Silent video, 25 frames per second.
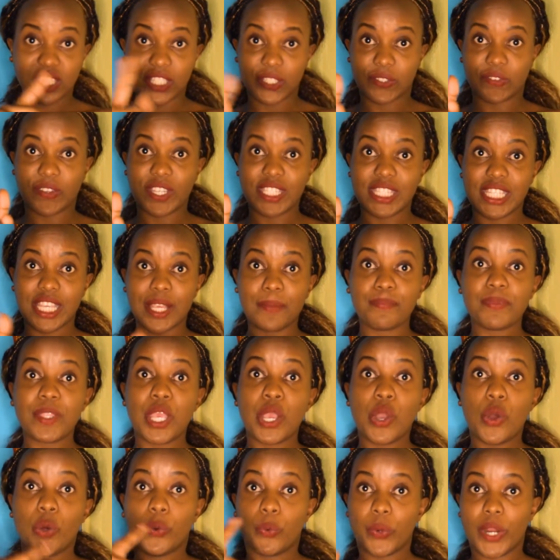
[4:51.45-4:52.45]
facing
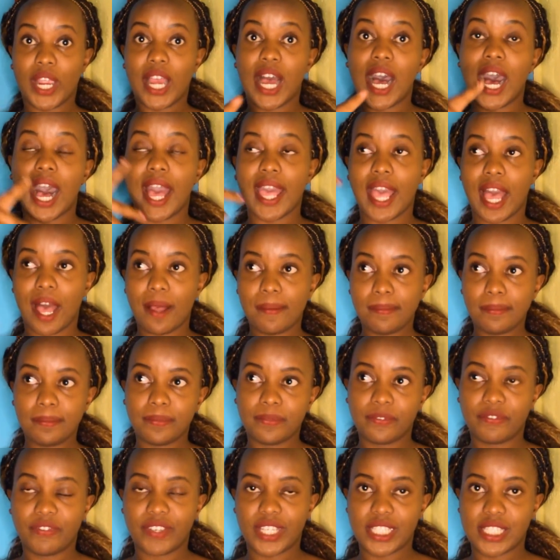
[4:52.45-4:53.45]
where I am
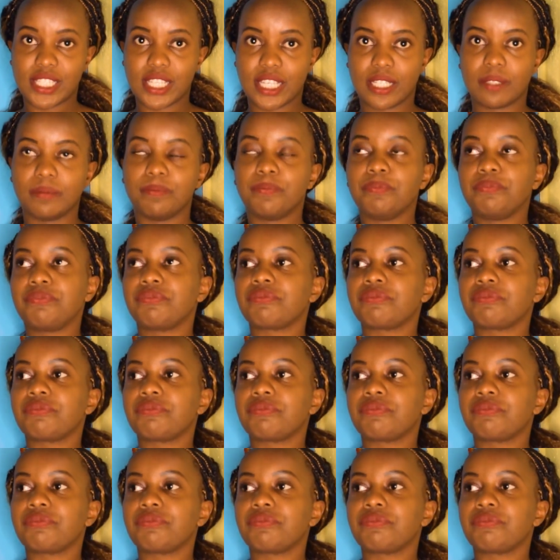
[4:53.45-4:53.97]
facing.